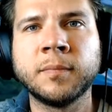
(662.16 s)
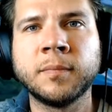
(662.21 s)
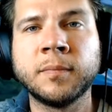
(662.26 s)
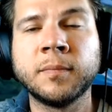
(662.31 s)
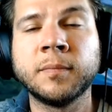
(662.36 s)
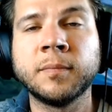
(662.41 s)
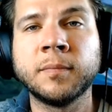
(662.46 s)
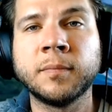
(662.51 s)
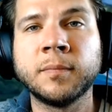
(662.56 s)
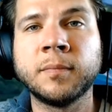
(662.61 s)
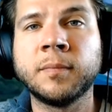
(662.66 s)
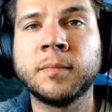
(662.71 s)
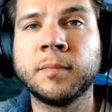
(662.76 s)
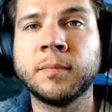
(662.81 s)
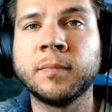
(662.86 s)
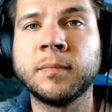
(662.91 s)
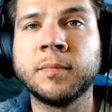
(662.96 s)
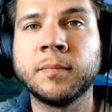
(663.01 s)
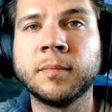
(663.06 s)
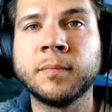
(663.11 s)

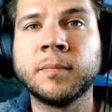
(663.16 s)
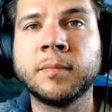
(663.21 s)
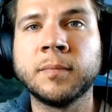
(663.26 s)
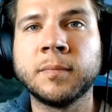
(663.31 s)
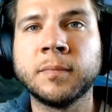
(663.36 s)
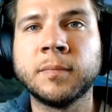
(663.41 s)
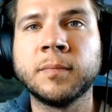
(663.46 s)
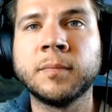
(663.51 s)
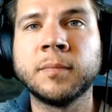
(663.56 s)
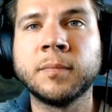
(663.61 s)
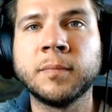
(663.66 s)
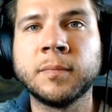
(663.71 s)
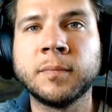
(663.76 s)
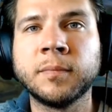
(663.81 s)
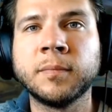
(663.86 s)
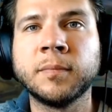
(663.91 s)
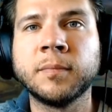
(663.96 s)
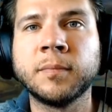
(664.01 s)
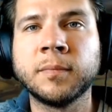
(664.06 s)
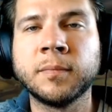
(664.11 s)

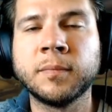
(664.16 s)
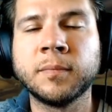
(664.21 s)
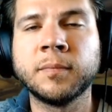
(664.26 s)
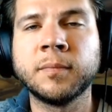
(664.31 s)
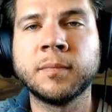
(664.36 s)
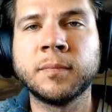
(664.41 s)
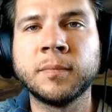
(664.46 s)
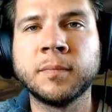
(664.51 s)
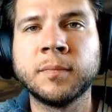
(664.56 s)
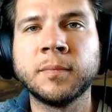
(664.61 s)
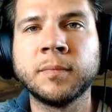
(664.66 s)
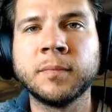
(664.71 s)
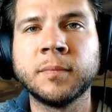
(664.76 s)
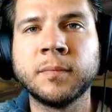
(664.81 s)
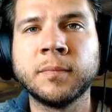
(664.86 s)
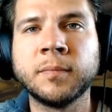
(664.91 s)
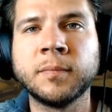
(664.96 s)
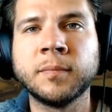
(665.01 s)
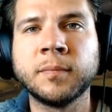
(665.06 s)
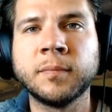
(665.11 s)

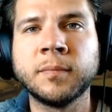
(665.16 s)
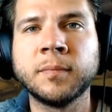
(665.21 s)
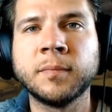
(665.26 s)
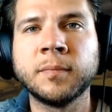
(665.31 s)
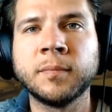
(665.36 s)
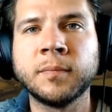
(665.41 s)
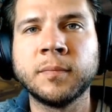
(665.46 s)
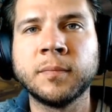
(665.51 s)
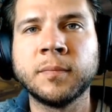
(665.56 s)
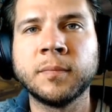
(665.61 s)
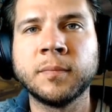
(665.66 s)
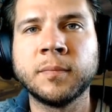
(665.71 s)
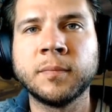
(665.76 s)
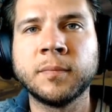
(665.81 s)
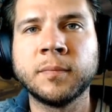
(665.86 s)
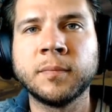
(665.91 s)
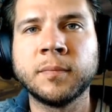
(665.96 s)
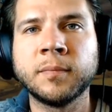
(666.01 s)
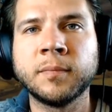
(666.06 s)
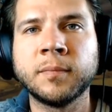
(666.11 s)

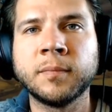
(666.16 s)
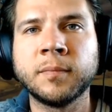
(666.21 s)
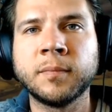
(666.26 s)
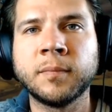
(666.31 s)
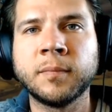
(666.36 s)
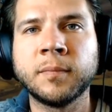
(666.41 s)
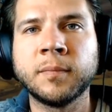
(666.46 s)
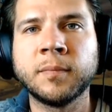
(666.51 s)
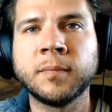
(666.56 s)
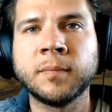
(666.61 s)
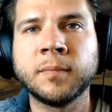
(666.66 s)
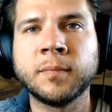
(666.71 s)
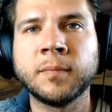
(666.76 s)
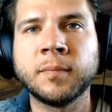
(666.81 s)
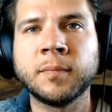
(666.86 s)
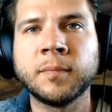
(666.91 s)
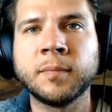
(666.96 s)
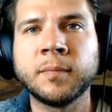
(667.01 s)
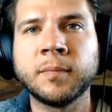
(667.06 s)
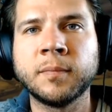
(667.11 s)

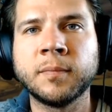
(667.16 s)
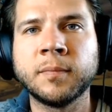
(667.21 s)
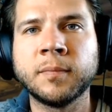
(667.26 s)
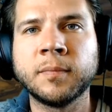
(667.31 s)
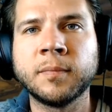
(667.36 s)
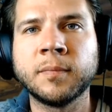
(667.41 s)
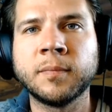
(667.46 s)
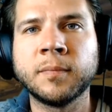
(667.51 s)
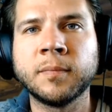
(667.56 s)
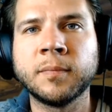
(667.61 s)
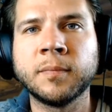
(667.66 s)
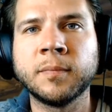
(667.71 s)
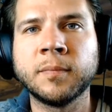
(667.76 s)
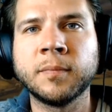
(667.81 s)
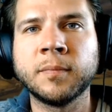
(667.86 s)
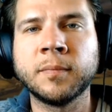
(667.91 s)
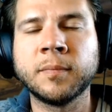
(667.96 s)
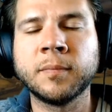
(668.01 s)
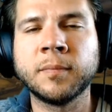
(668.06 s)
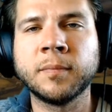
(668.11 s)

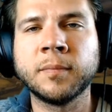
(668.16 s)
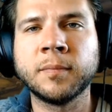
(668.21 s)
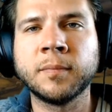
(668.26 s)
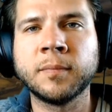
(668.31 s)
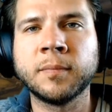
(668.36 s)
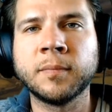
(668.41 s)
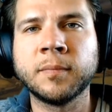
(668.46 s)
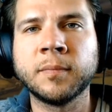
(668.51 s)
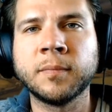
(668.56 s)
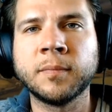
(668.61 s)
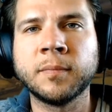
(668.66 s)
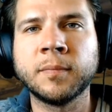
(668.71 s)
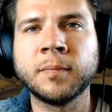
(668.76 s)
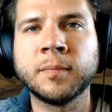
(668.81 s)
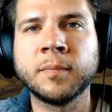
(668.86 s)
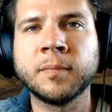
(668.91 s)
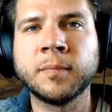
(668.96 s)
[no speech]